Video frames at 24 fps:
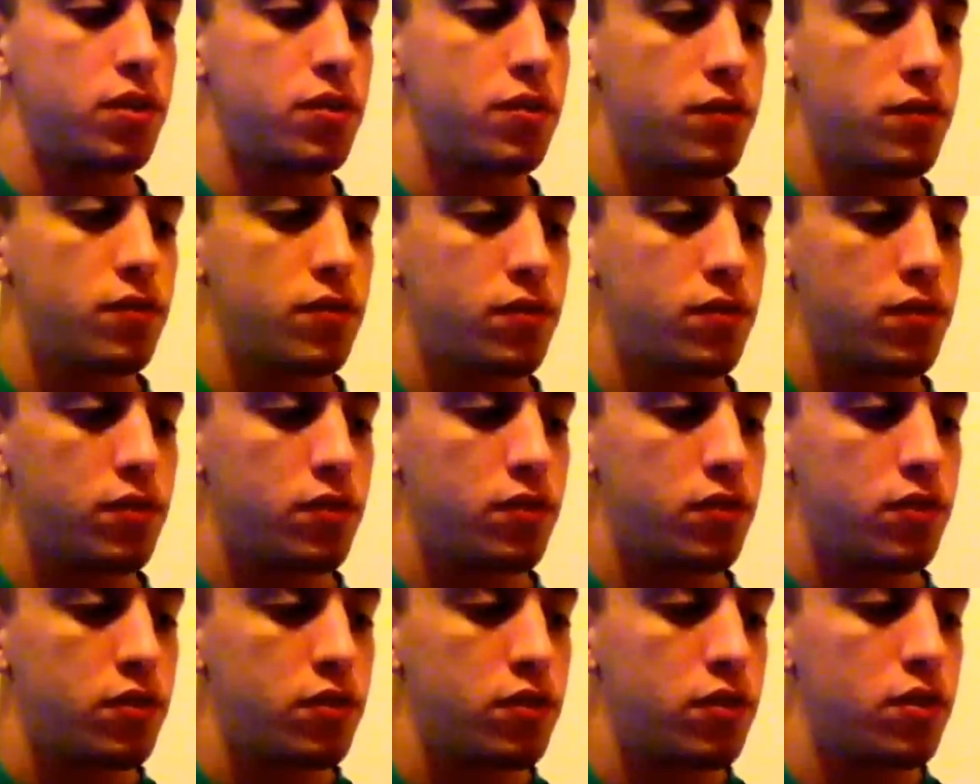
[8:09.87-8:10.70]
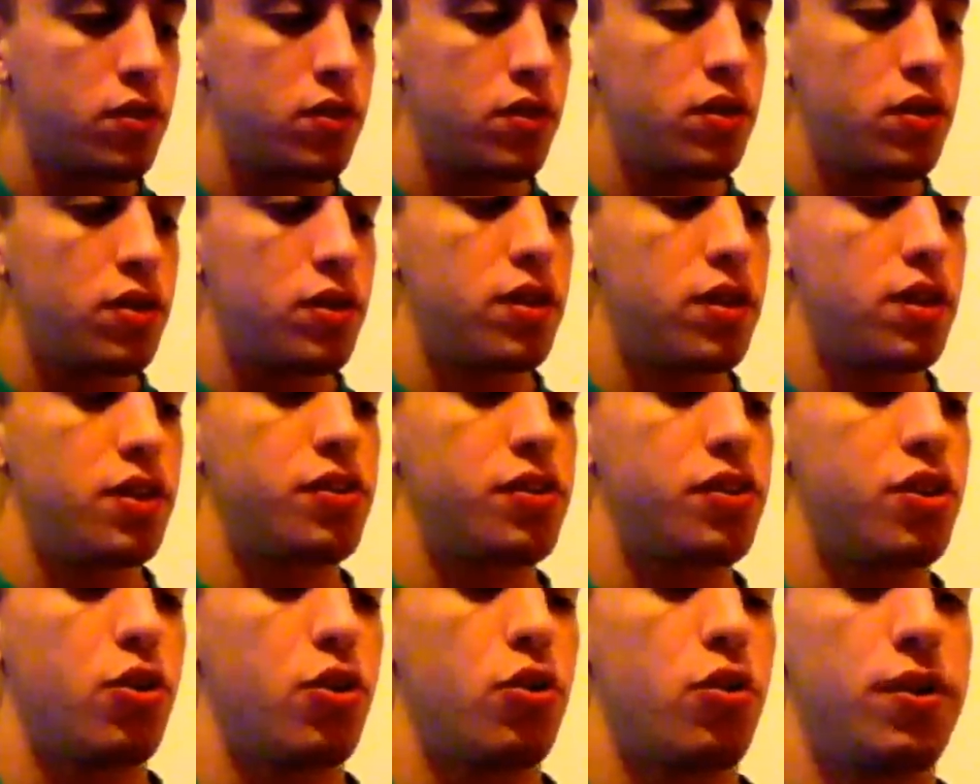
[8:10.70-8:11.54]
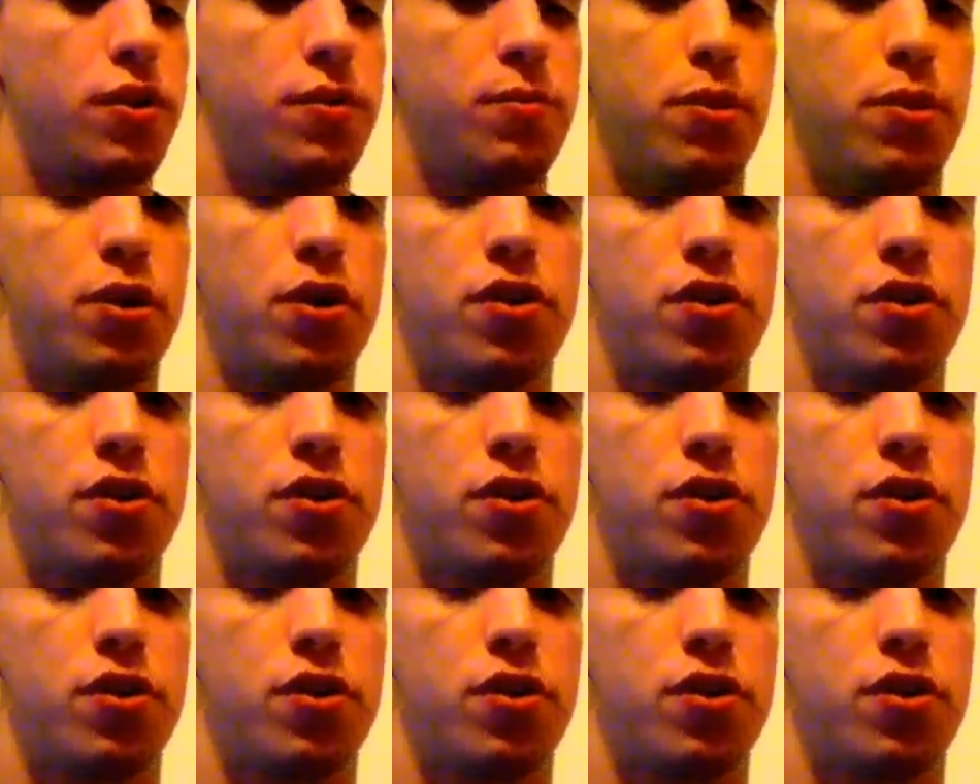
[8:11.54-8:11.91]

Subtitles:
Then go and